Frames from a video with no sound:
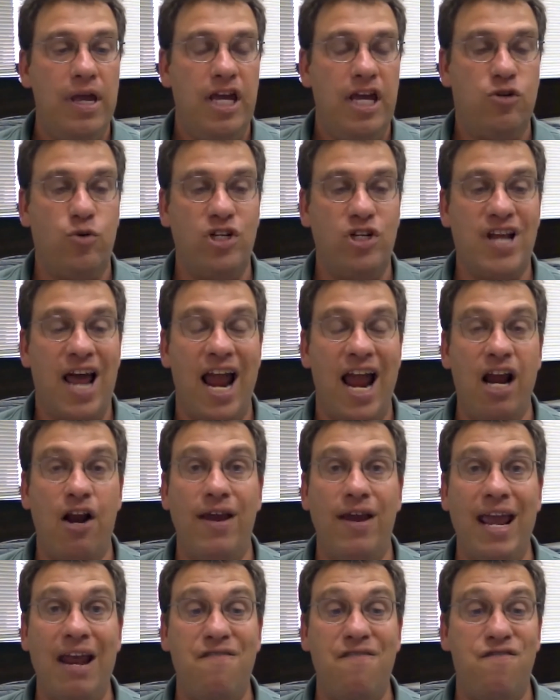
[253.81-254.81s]
is
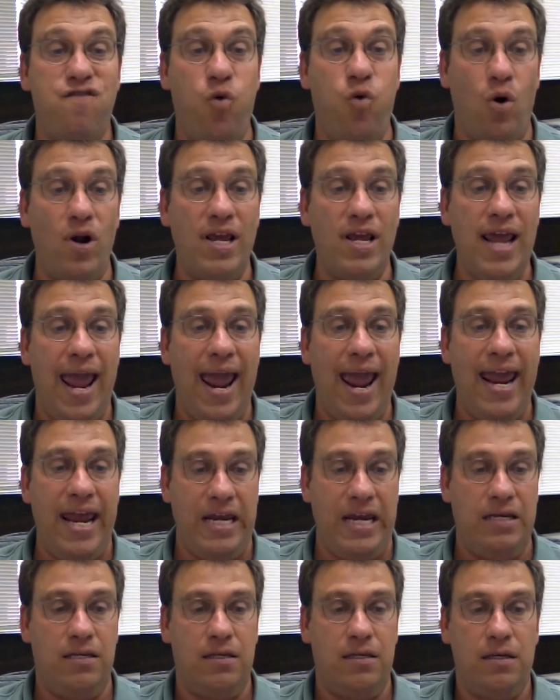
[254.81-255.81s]
retiring at
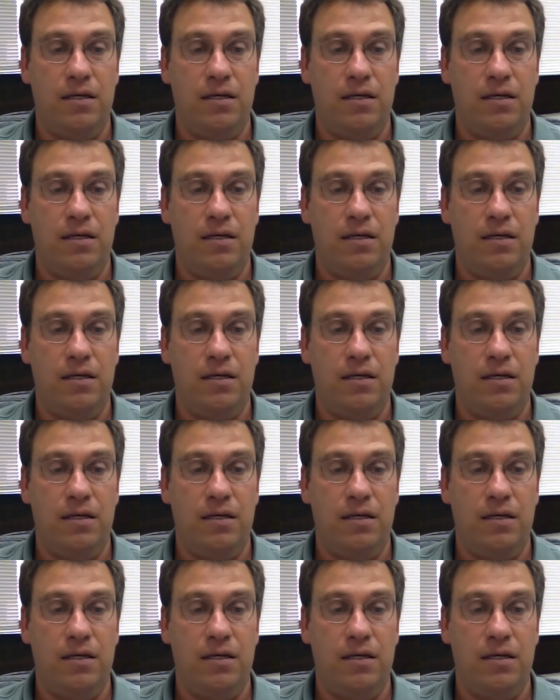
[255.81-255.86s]
48